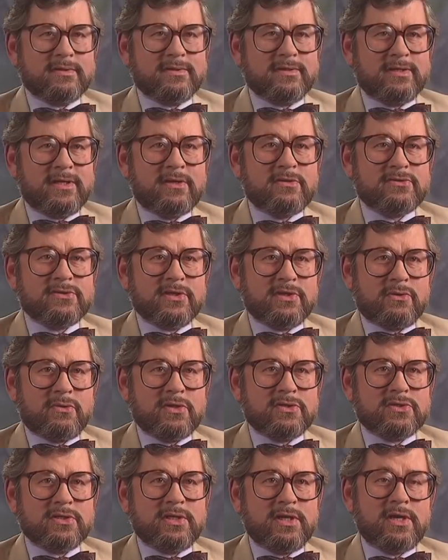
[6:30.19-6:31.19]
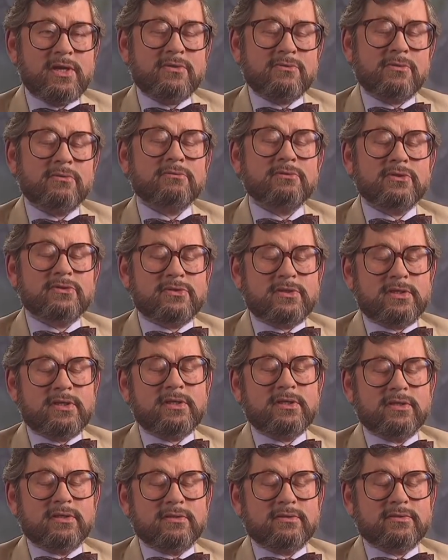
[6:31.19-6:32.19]
The answer to the question, how old is the
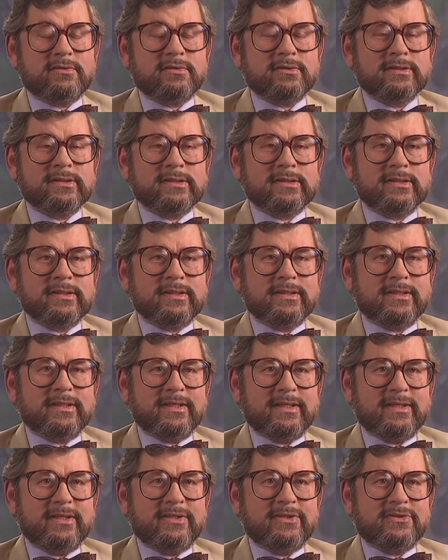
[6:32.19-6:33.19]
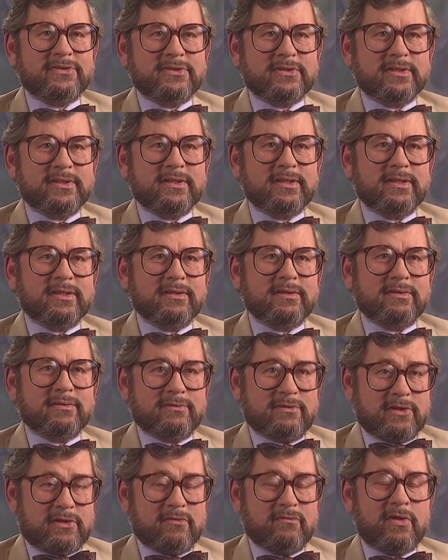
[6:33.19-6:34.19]
Earth, is,
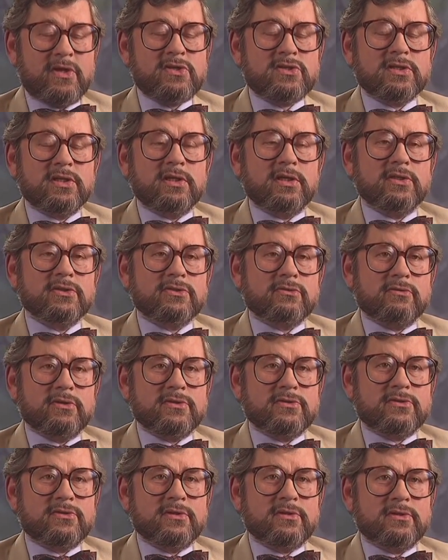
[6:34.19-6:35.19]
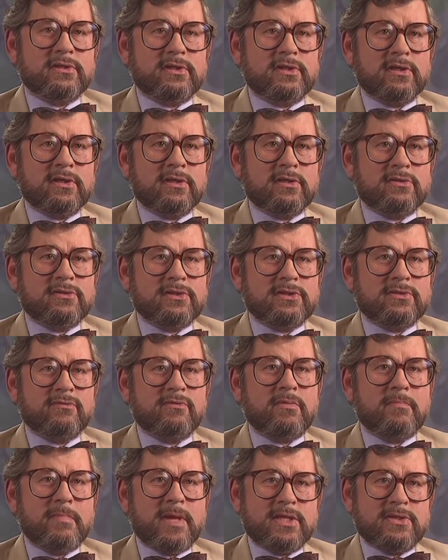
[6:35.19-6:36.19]
the conventional answer is that the Earth is of
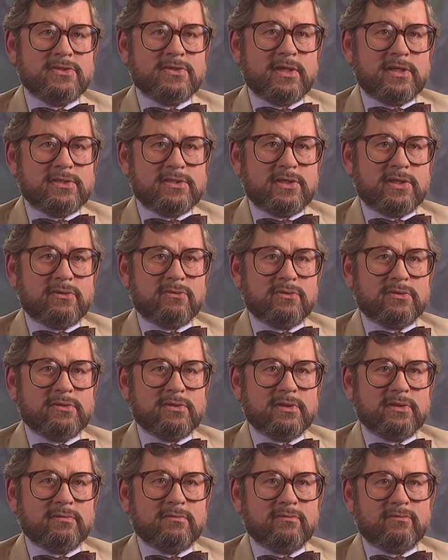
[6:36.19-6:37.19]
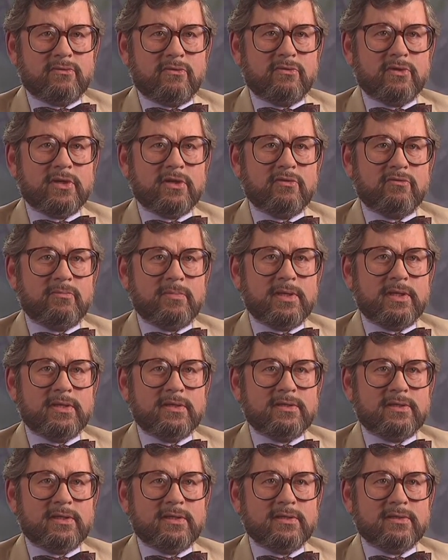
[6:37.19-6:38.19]
immense antiquity, 4.5
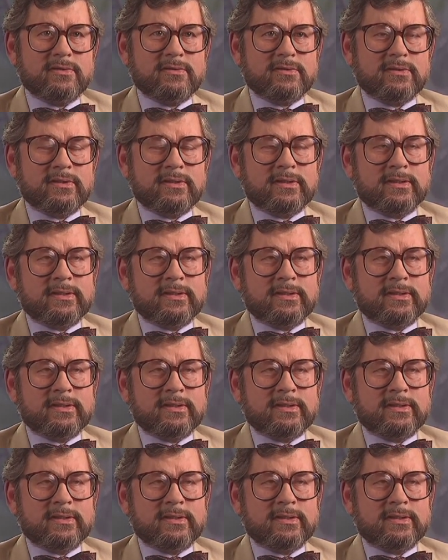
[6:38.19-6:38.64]
billion years.